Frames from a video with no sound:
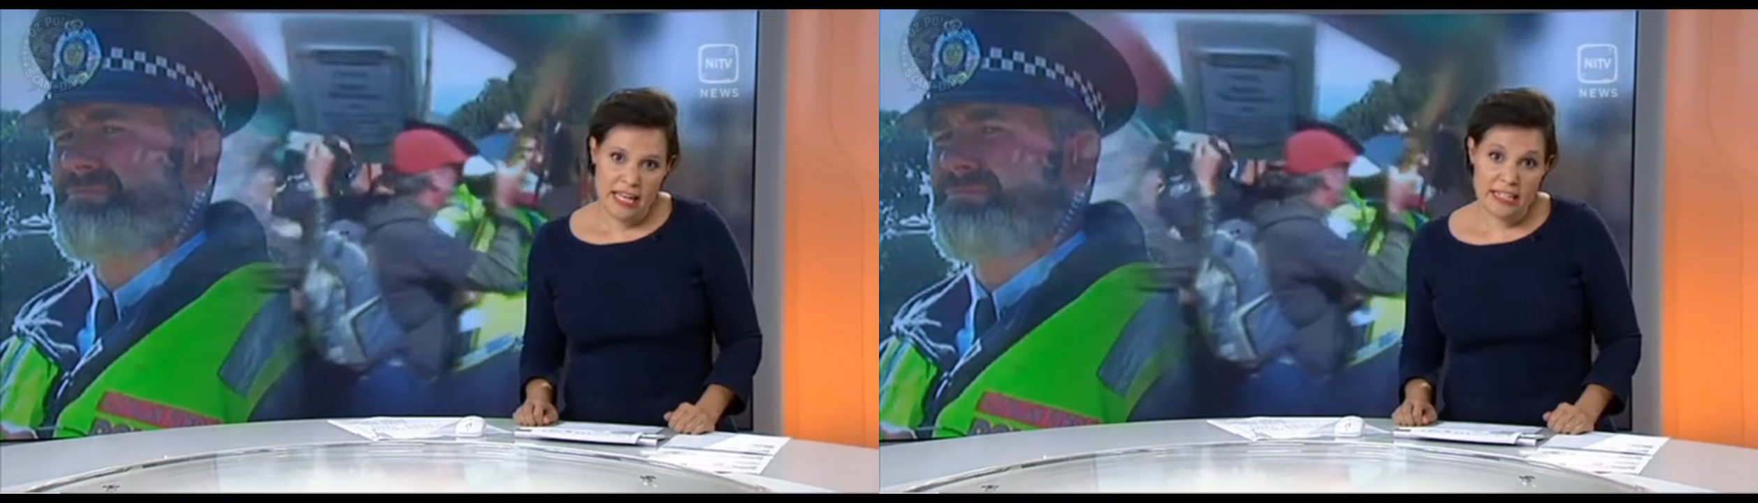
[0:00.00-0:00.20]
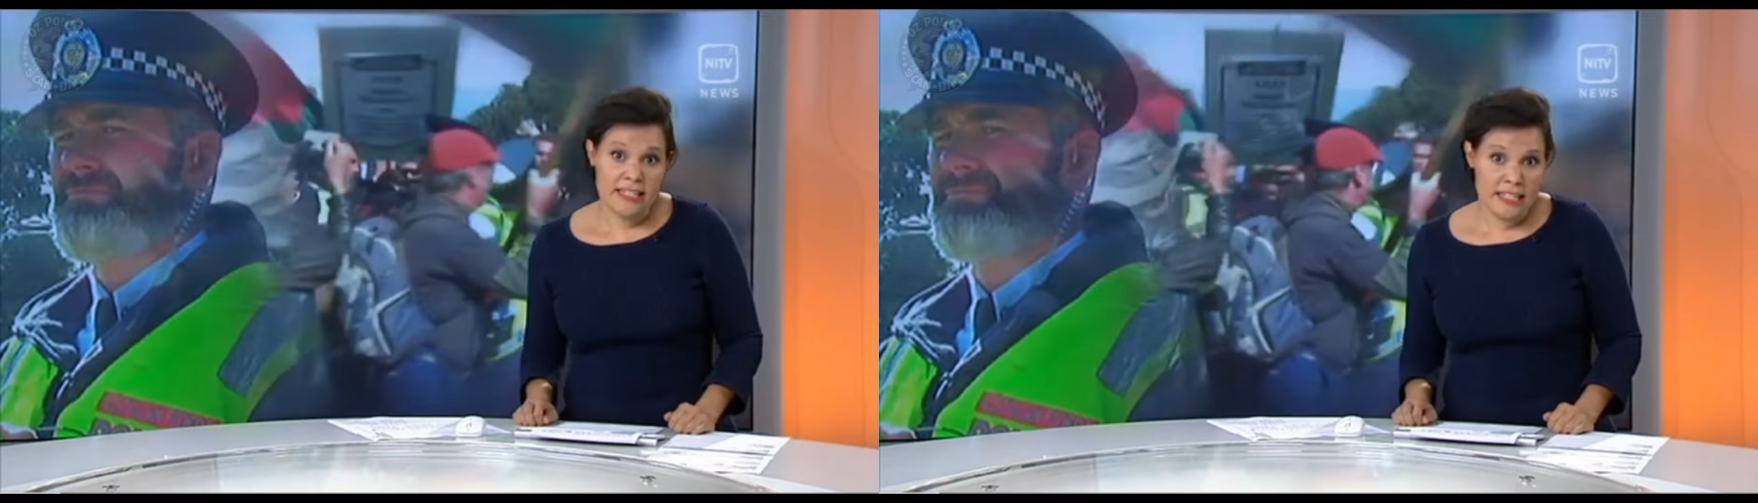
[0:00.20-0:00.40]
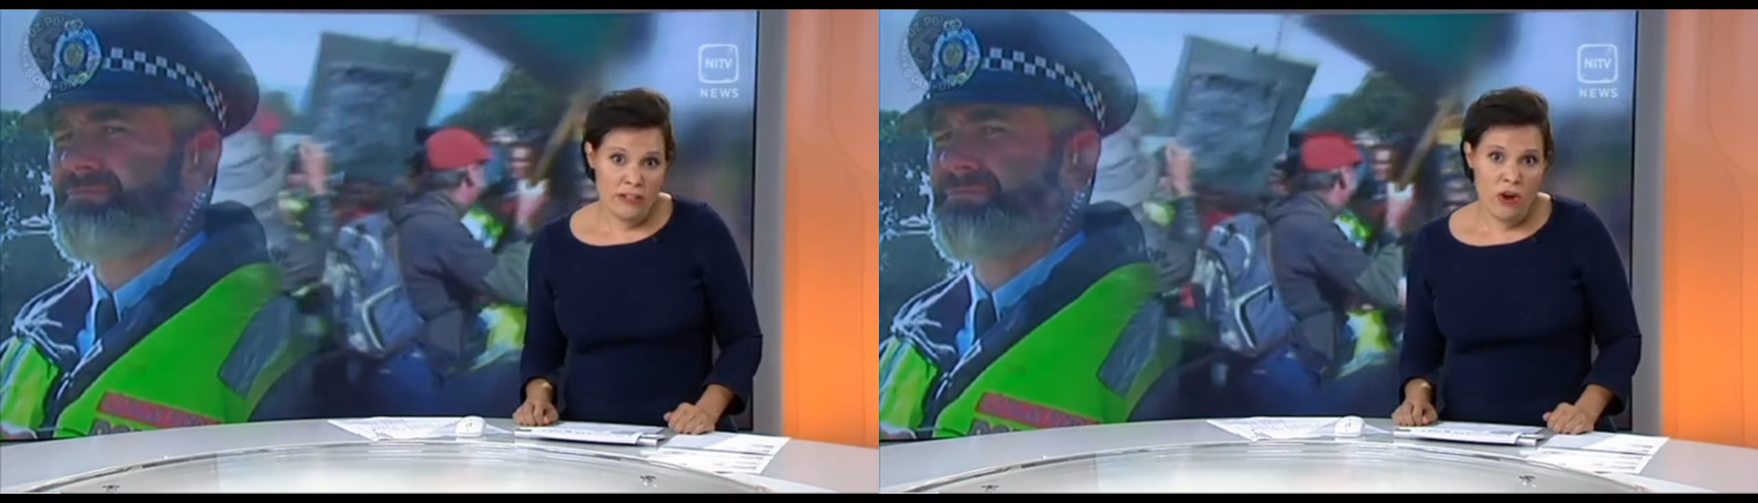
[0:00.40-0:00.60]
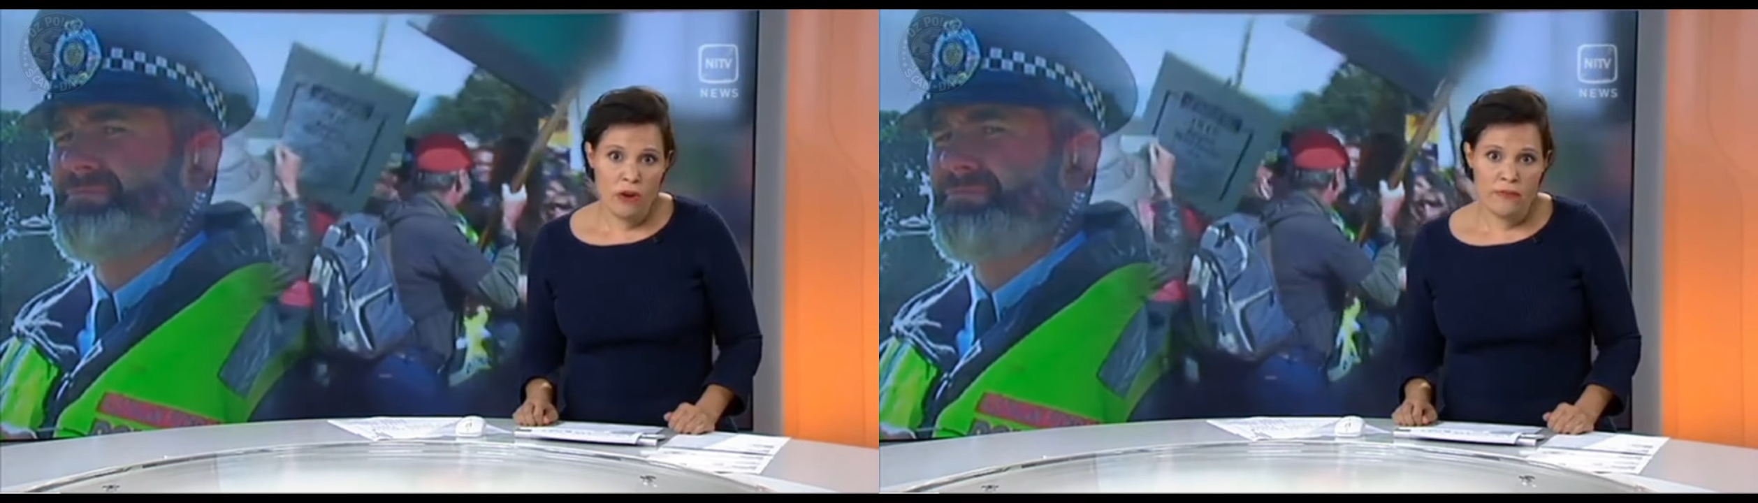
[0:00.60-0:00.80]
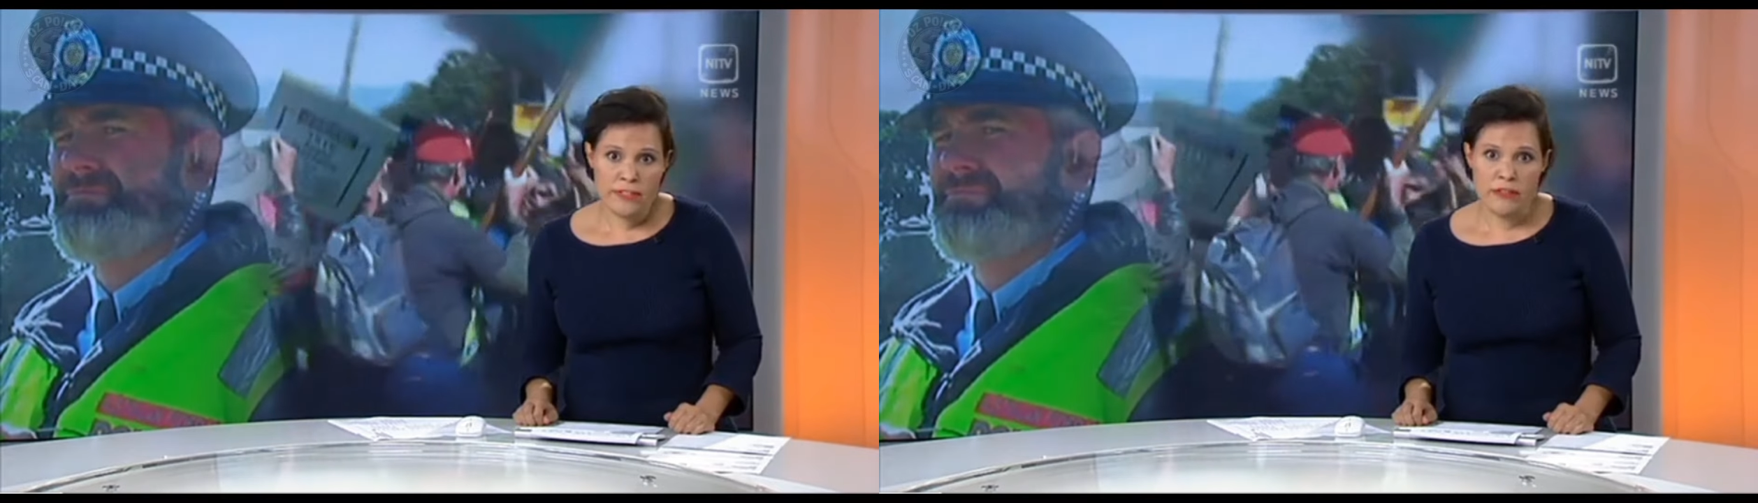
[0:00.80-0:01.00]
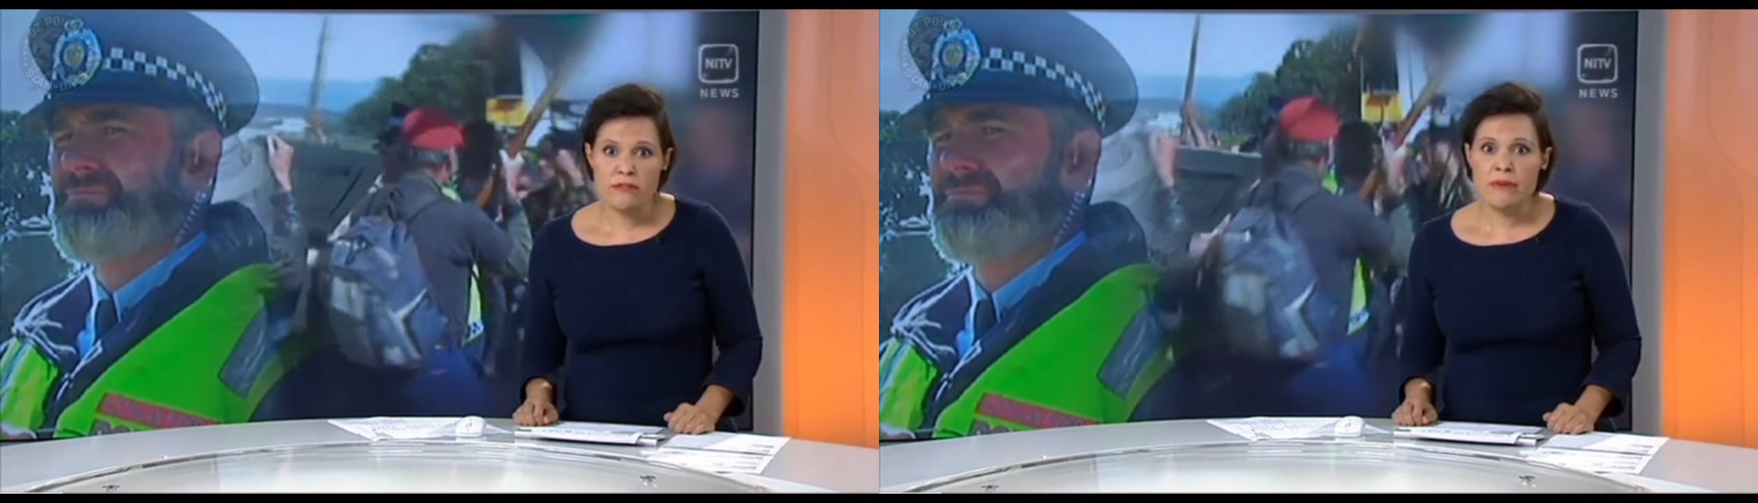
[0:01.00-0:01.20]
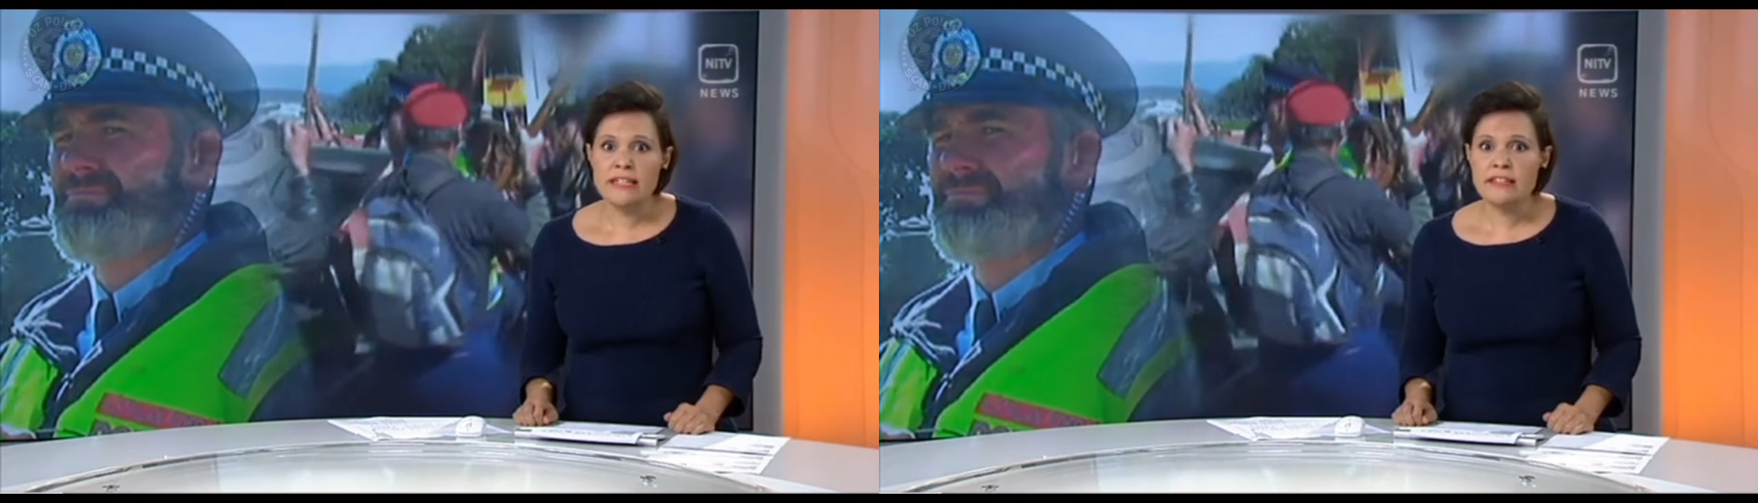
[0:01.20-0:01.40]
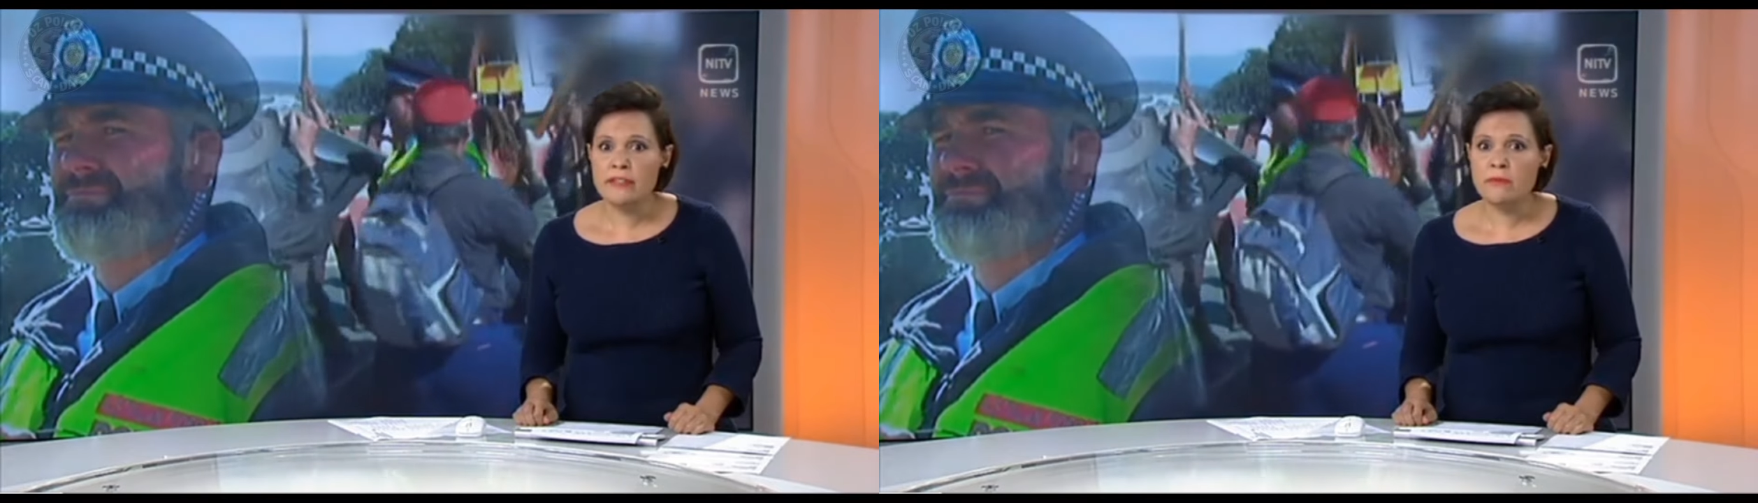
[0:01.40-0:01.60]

and a senior officer threatened